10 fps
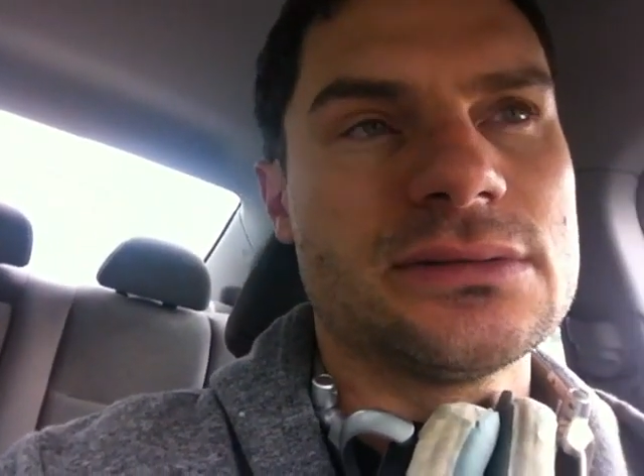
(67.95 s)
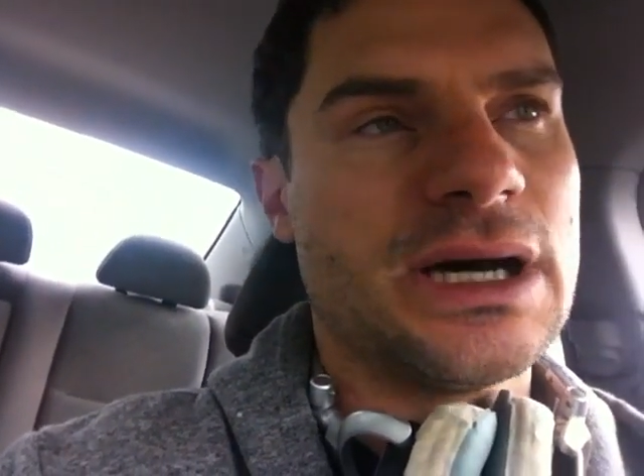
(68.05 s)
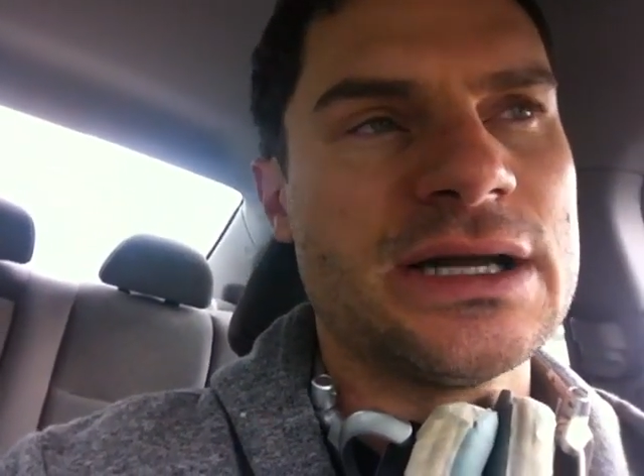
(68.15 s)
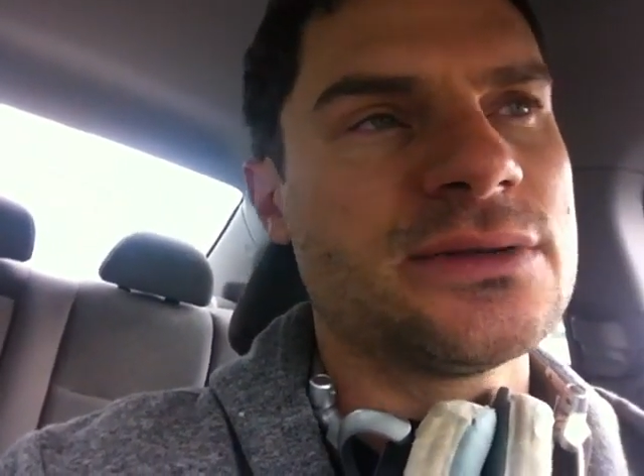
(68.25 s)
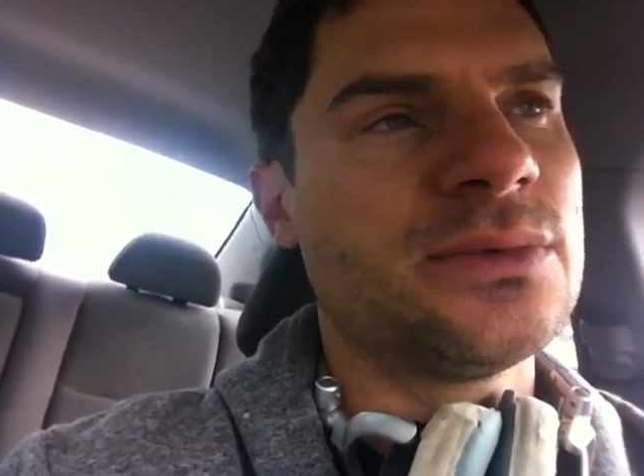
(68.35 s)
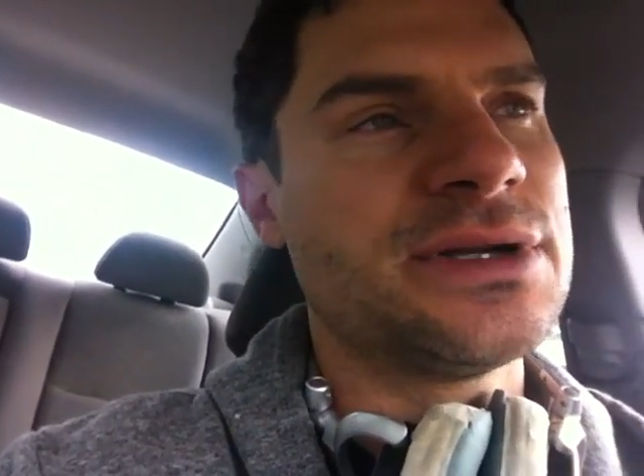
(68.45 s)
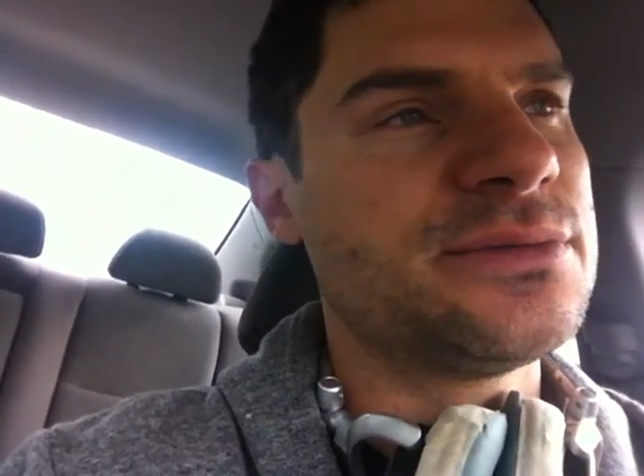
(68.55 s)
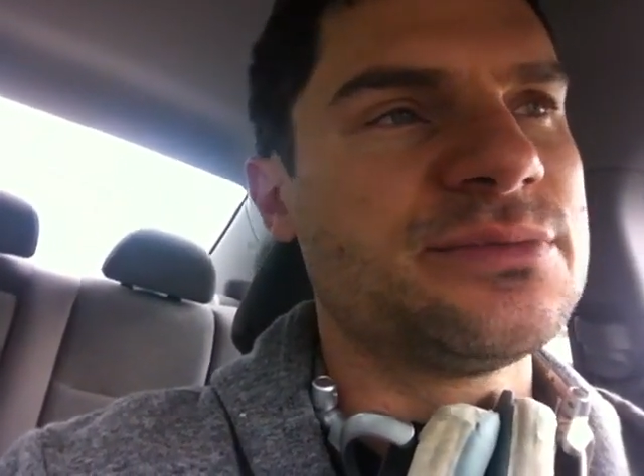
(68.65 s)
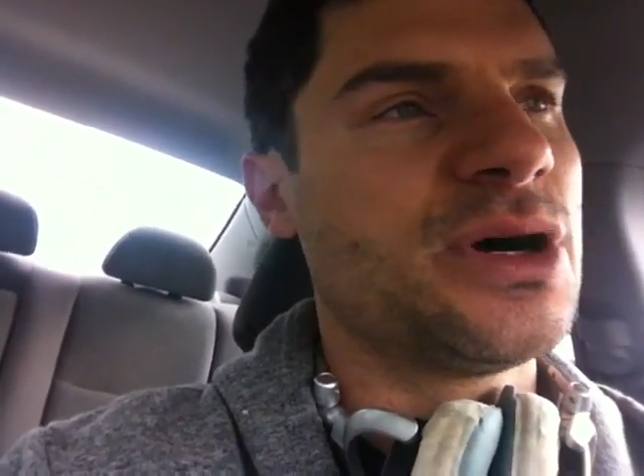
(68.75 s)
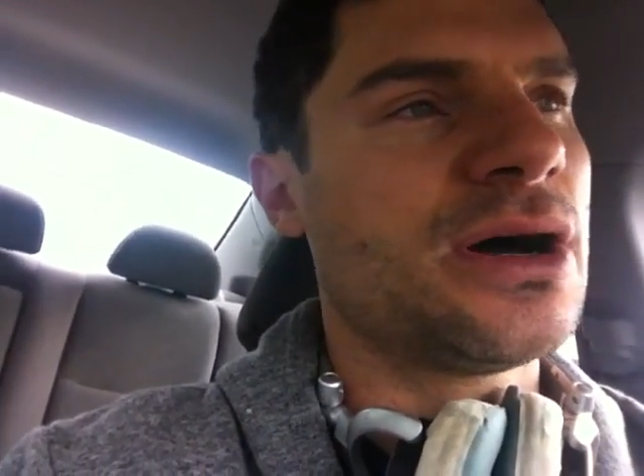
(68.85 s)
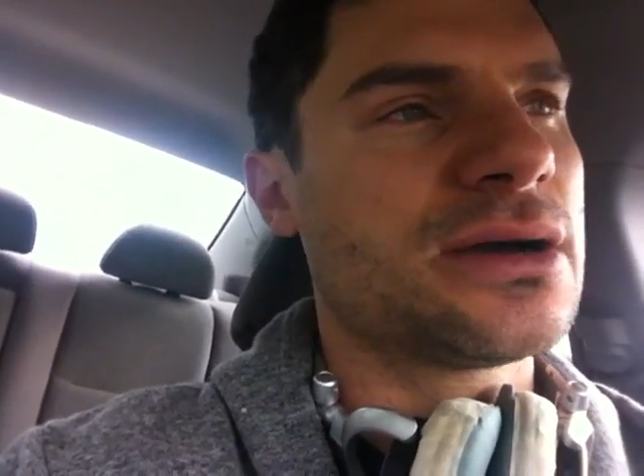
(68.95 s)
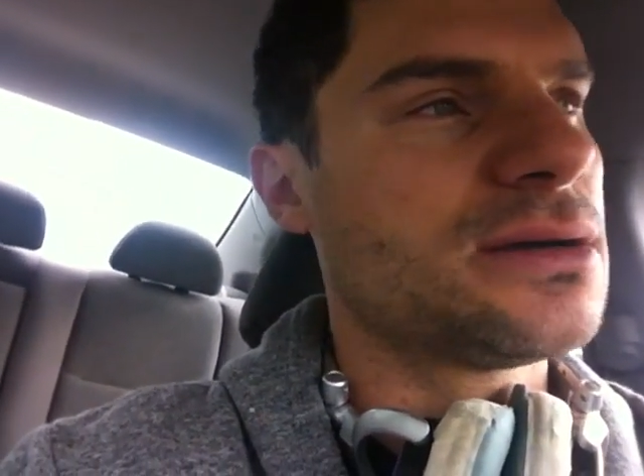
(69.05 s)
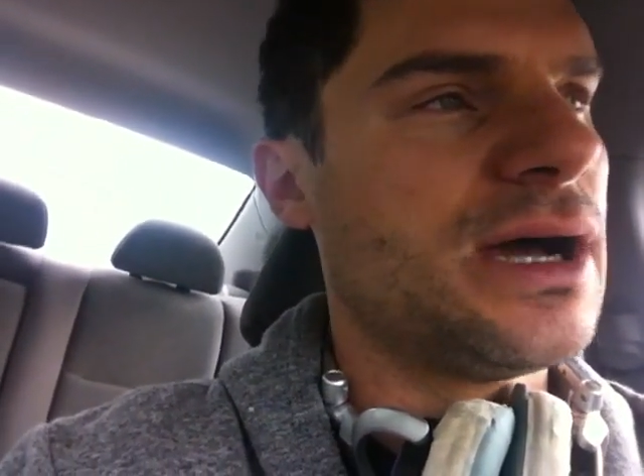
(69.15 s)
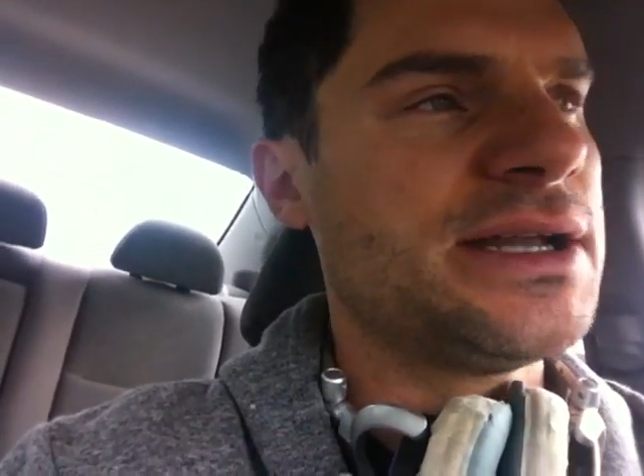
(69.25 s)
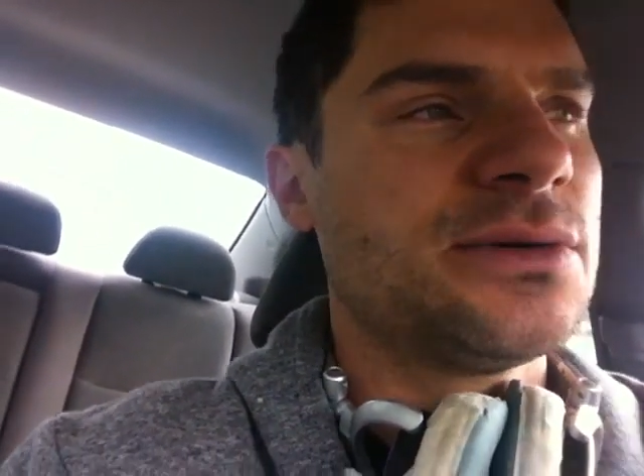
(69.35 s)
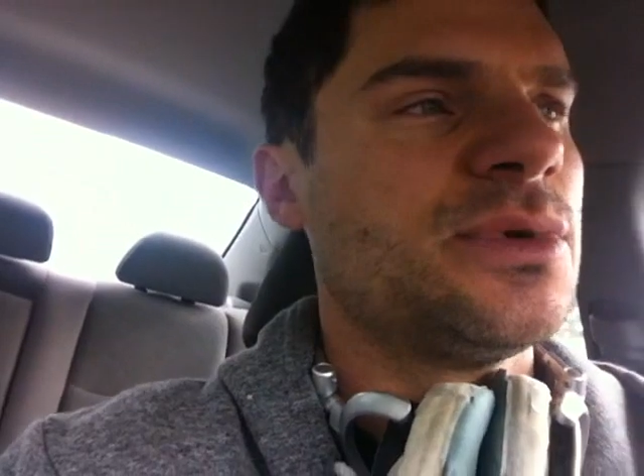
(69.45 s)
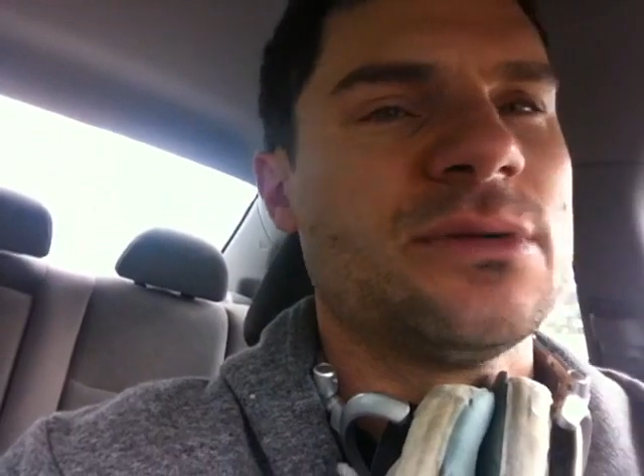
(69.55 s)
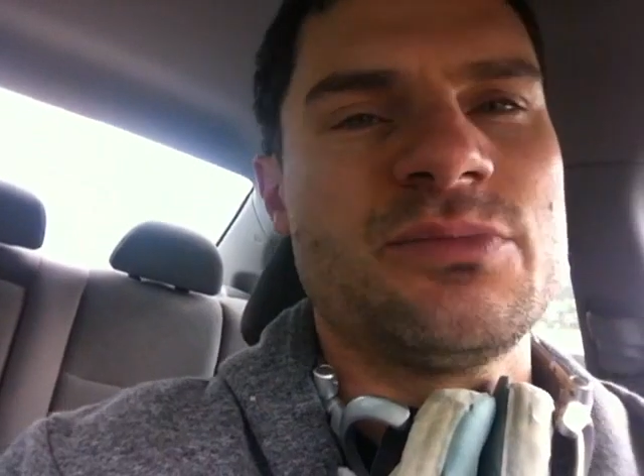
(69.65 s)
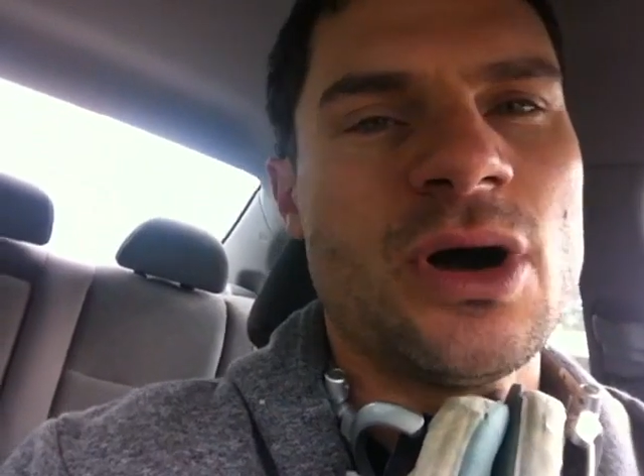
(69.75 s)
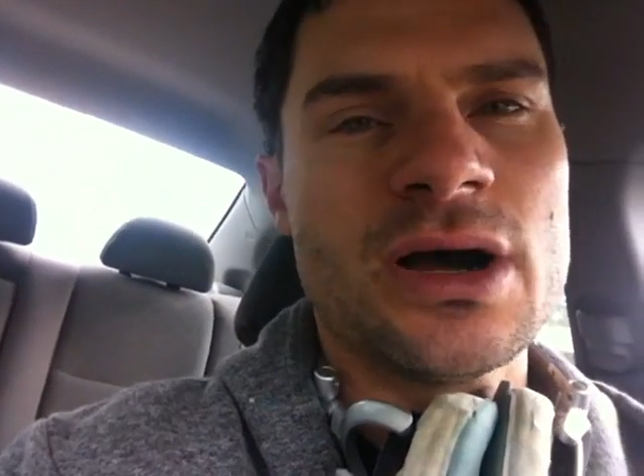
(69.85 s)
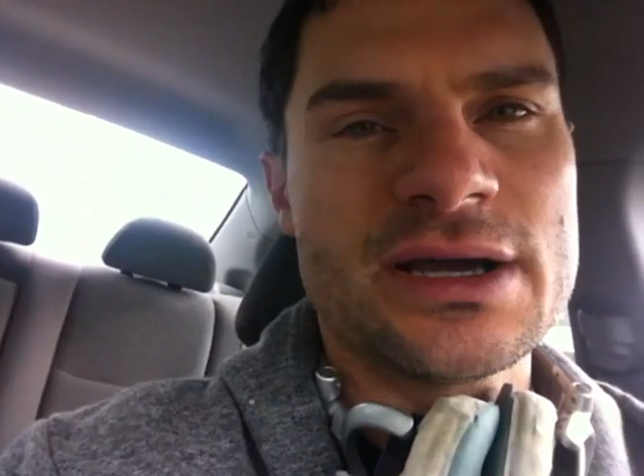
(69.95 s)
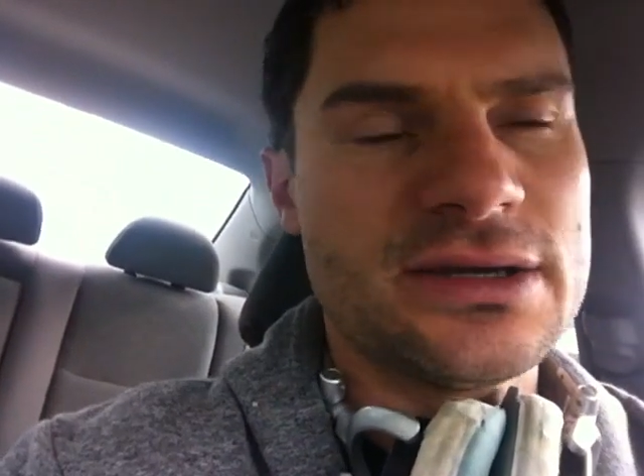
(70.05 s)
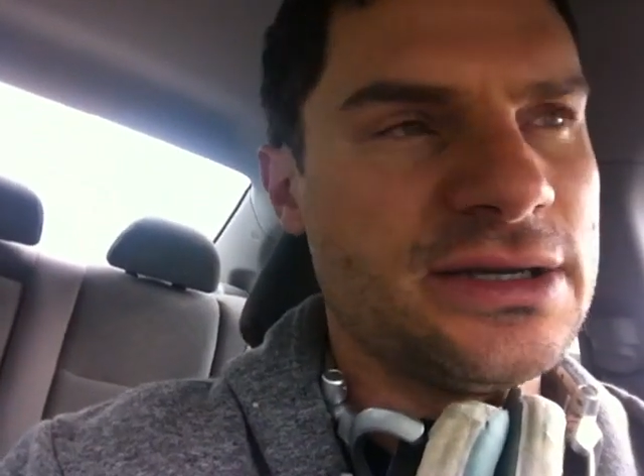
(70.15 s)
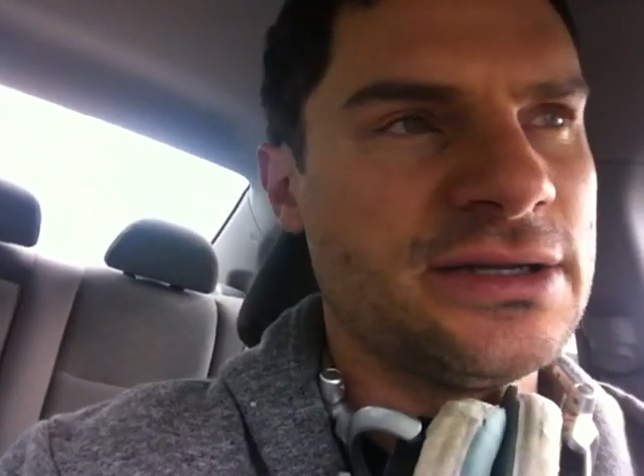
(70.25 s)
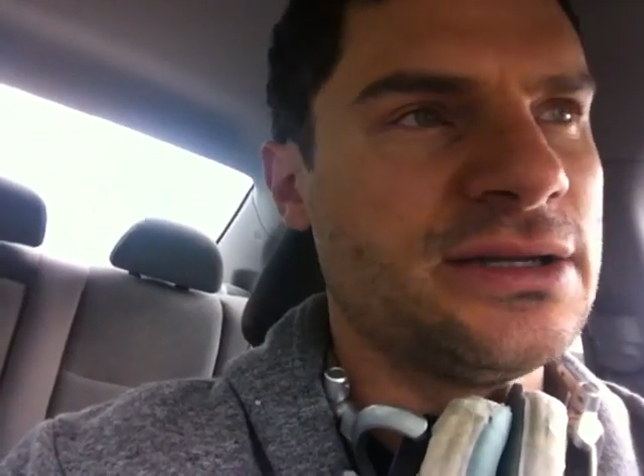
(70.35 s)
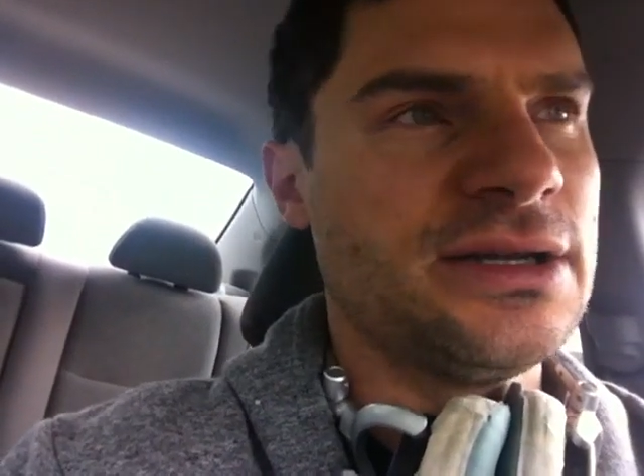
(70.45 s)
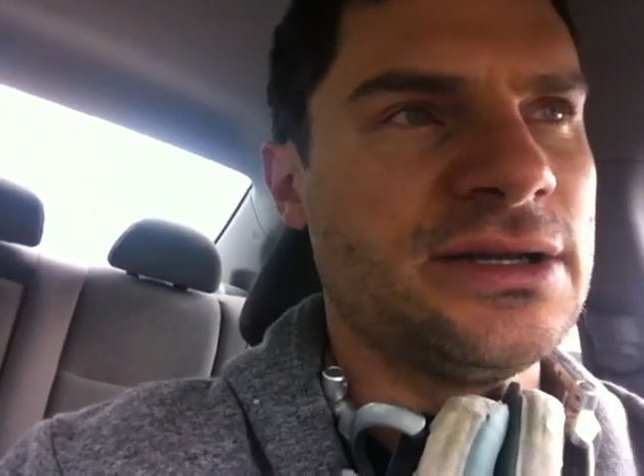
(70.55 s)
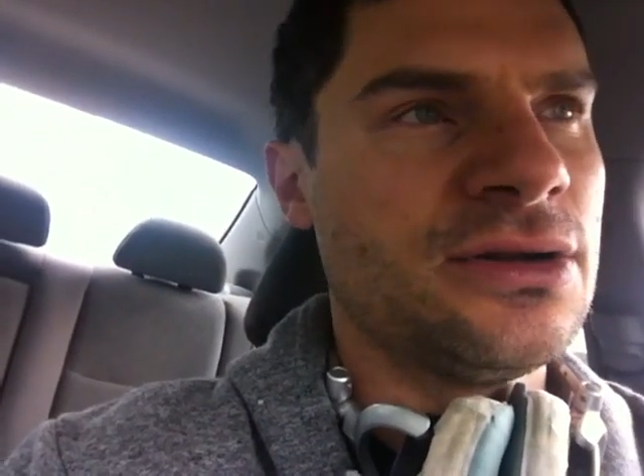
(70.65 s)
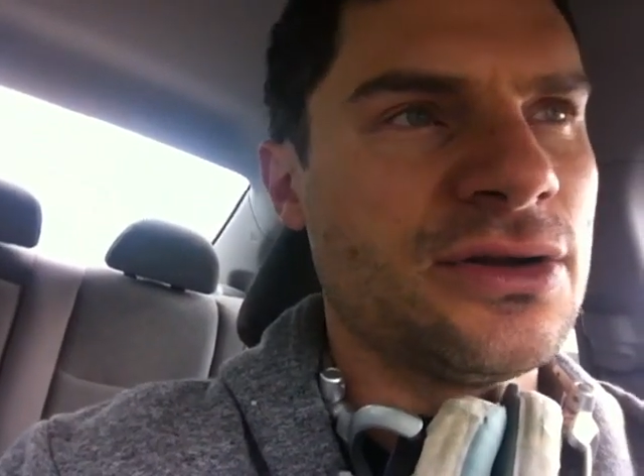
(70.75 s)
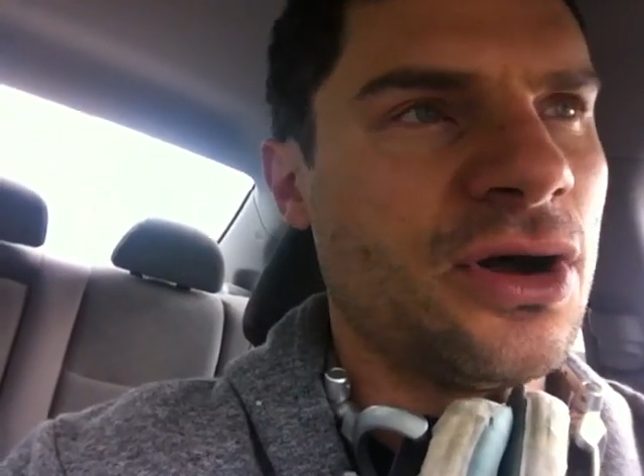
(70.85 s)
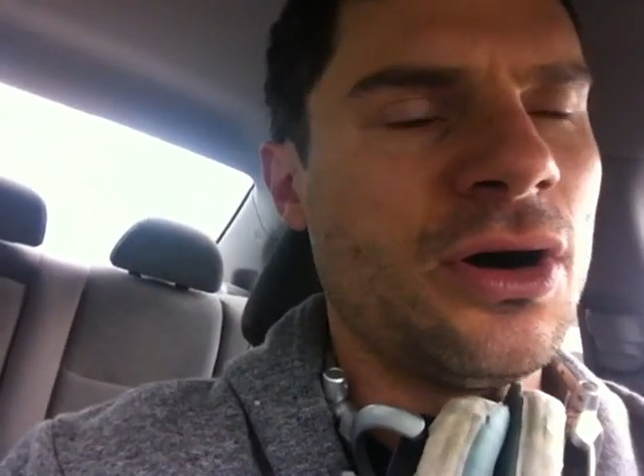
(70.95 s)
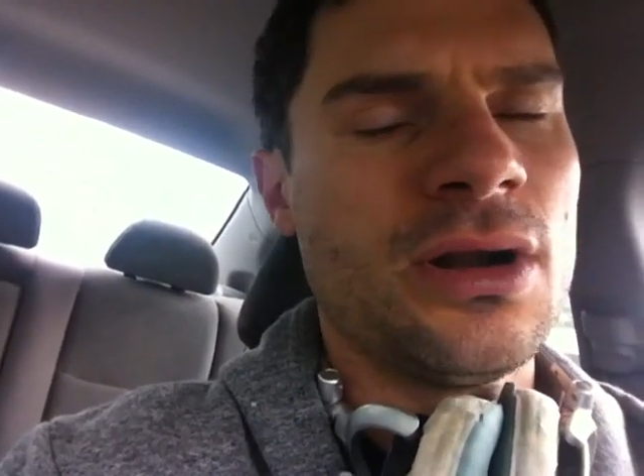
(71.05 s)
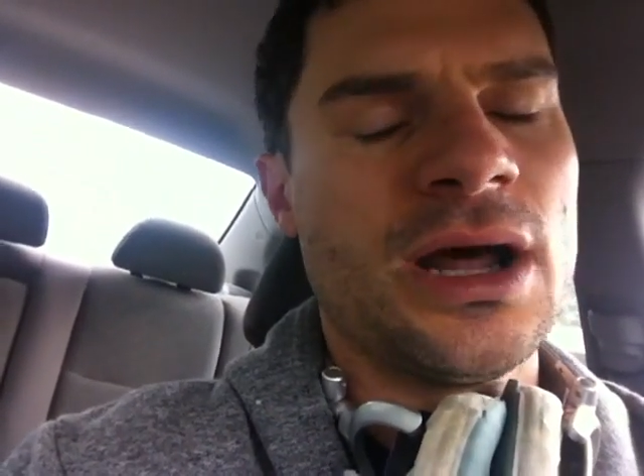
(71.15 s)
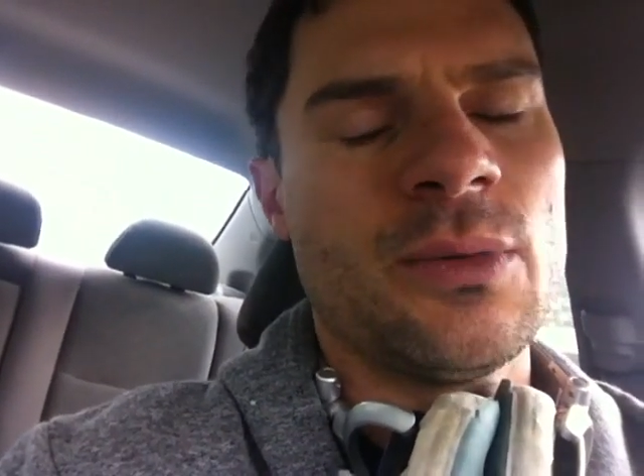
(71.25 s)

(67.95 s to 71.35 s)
I don't want to bark. I don't want to bark in and in at all.